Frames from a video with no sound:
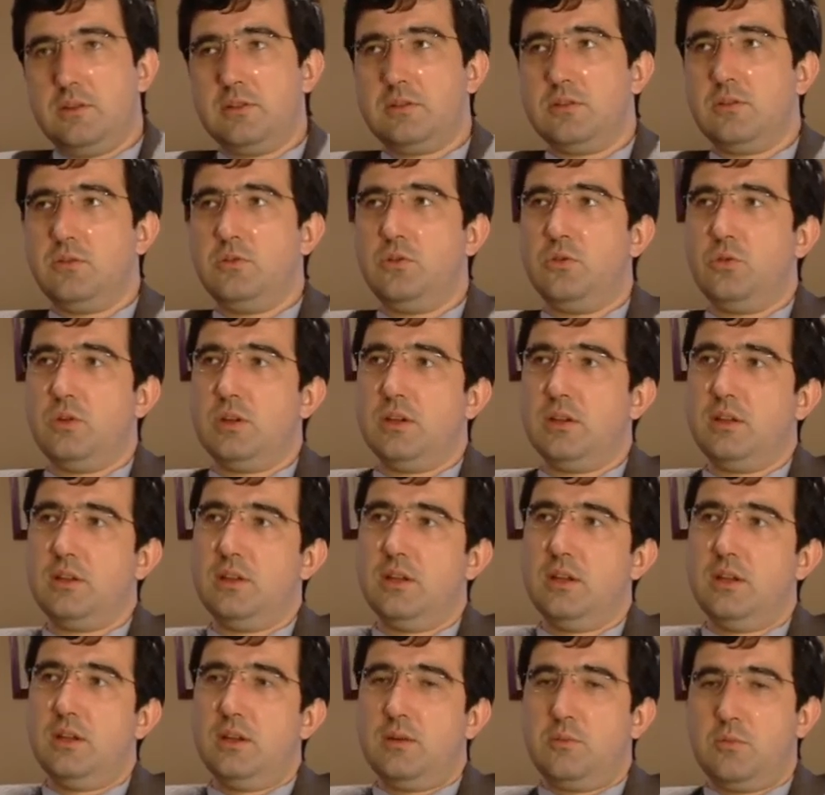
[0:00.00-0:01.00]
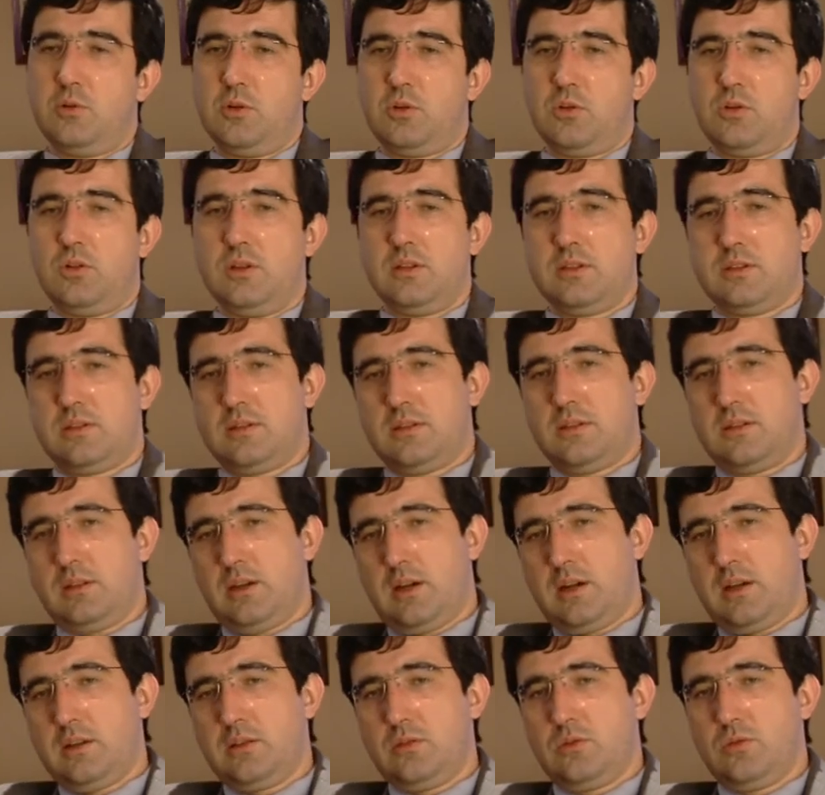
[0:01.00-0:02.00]
So you can more or less
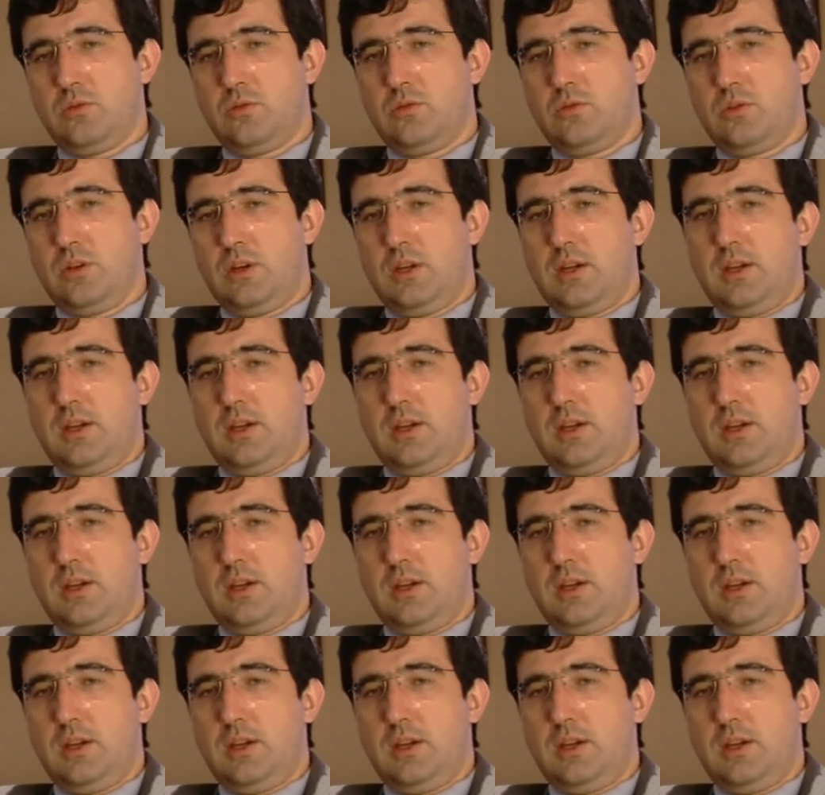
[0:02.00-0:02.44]
try to